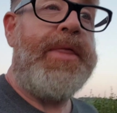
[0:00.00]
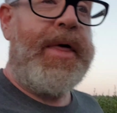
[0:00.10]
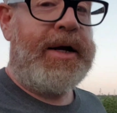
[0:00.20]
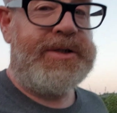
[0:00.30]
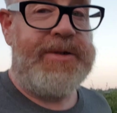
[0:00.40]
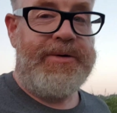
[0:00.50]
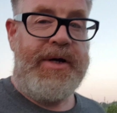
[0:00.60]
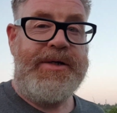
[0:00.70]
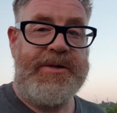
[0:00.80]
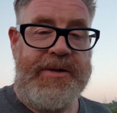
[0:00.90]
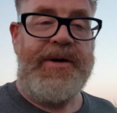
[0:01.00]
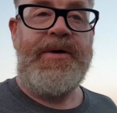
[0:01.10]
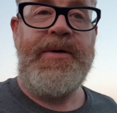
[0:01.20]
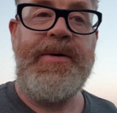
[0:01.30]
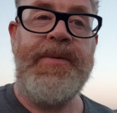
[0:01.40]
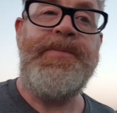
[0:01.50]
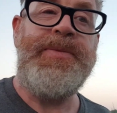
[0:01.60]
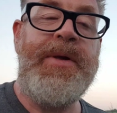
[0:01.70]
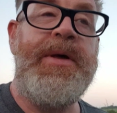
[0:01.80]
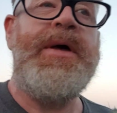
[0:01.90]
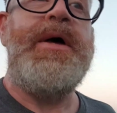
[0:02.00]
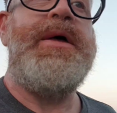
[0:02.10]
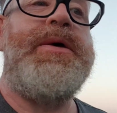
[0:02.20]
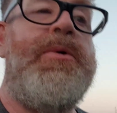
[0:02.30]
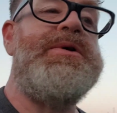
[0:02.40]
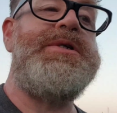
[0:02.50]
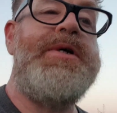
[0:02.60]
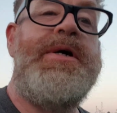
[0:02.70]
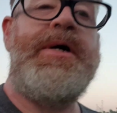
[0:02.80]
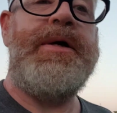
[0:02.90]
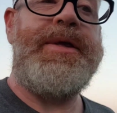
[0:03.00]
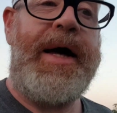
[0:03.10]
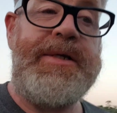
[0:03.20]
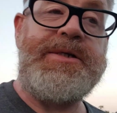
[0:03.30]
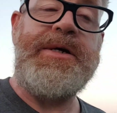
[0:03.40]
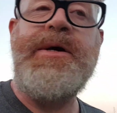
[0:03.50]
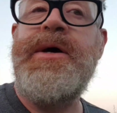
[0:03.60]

That's the reason they want that